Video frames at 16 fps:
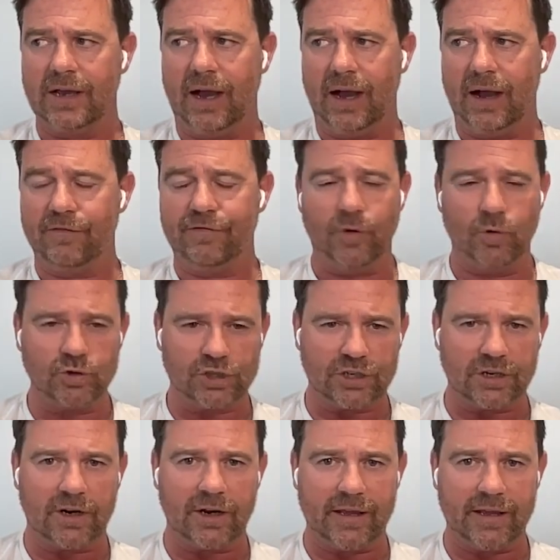Uh,
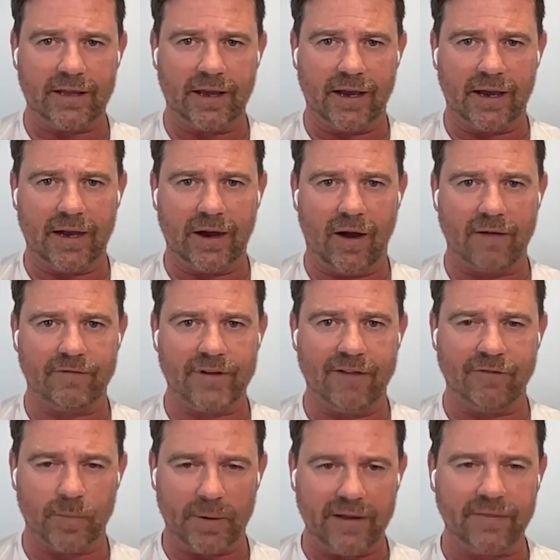fortunately, uh, I've
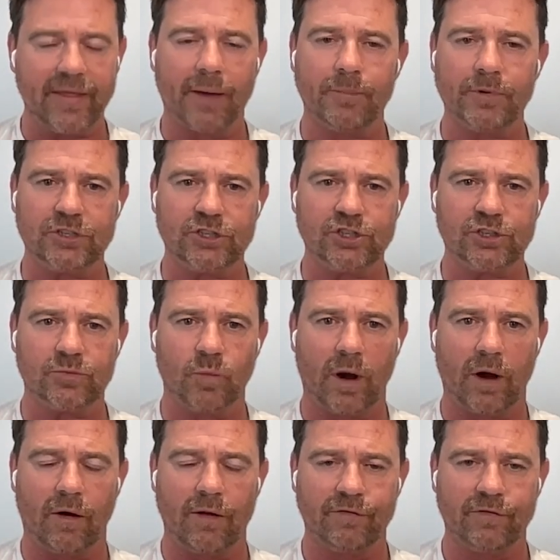never been in that position
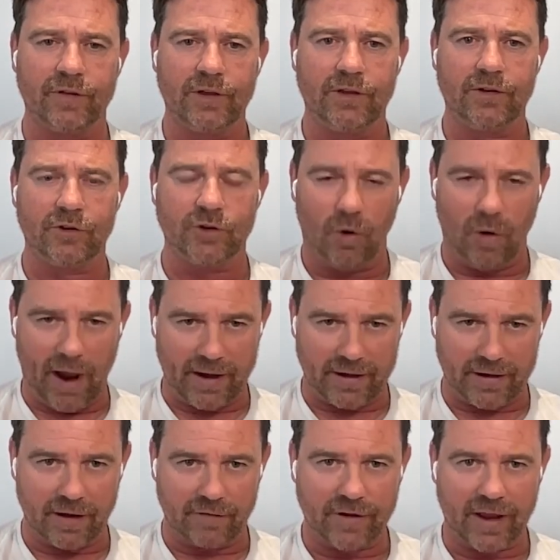where I've not had
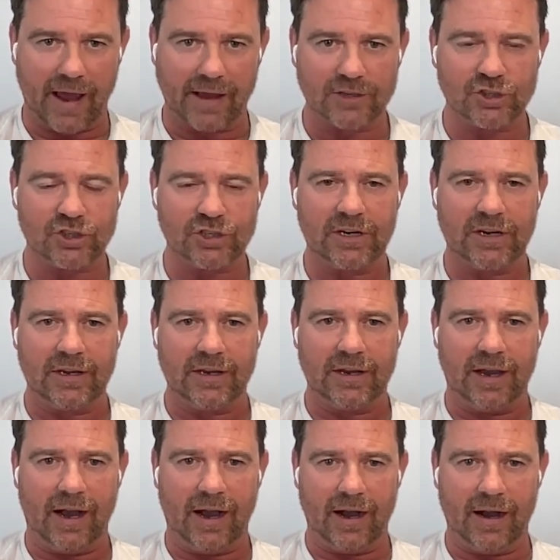enough cash,
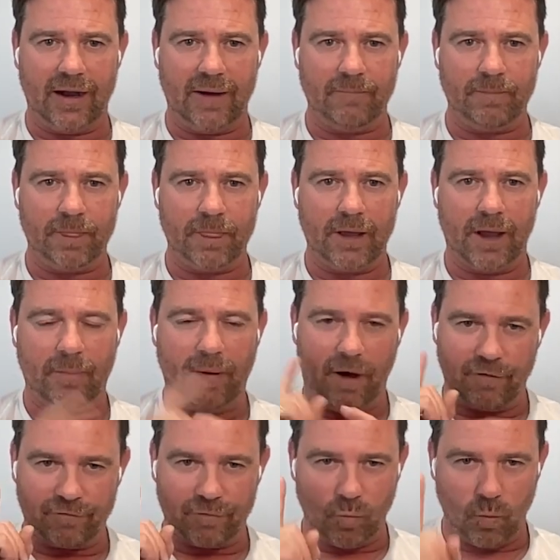um,
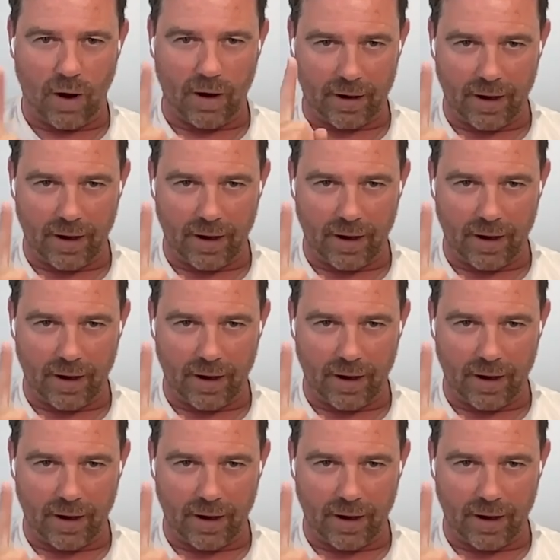apart from one